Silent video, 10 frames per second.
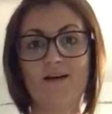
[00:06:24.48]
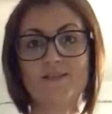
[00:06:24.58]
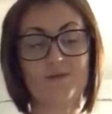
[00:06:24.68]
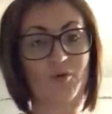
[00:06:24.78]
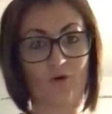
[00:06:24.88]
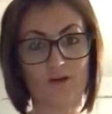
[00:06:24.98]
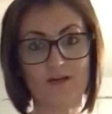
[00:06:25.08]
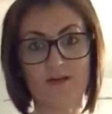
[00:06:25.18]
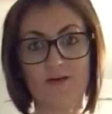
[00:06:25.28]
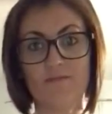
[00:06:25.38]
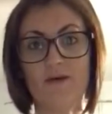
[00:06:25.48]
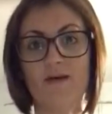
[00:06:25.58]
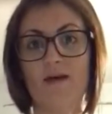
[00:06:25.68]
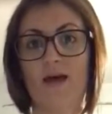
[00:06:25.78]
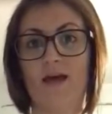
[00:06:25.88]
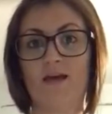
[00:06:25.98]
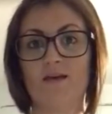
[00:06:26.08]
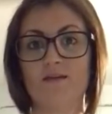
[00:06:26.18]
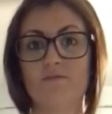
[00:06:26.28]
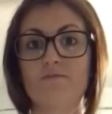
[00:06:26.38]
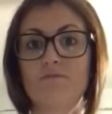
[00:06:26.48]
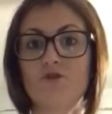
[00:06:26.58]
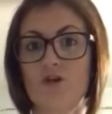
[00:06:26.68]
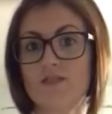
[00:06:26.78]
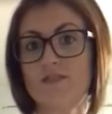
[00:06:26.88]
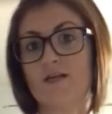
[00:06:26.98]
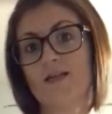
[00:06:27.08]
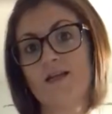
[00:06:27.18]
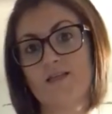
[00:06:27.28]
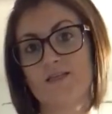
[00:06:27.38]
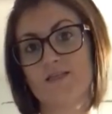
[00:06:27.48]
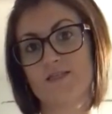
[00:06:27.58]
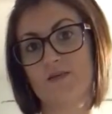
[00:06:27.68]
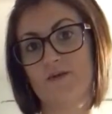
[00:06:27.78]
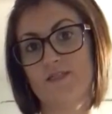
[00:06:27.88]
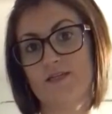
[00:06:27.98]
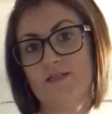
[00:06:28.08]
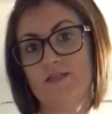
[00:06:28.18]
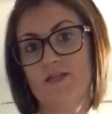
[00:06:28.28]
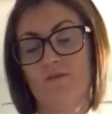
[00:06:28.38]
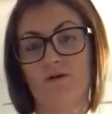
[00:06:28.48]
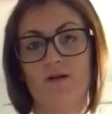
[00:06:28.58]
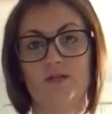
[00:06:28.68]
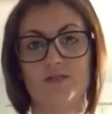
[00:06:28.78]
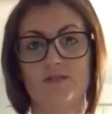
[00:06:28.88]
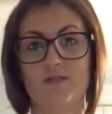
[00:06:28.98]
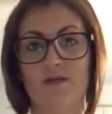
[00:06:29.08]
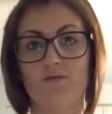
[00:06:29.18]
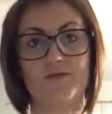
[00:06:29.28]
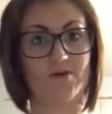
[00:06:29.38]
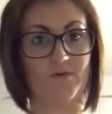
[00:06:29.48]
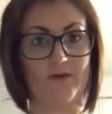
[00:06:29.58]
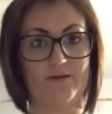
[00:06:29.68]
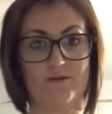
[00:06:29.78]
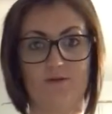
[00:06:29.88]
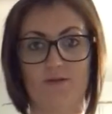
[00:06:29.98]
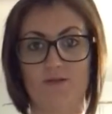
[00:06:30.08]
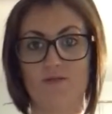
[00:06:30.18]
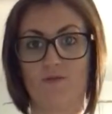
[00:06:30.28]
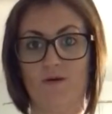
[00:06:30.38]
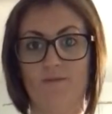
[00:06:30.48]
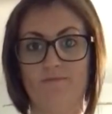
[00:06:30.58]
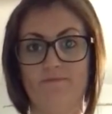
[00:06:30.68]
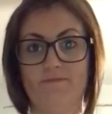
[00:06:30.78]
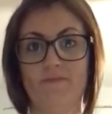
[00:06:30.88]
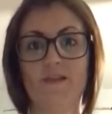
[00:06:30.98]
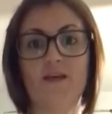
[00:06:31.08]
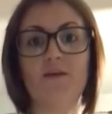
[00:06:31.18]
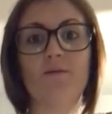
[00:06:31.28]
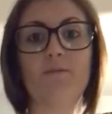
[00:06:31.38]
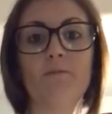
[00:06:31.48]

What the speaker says: supporting him and trusting that this is the best thing to keep our nation safe is all we can do at this point. Thank you.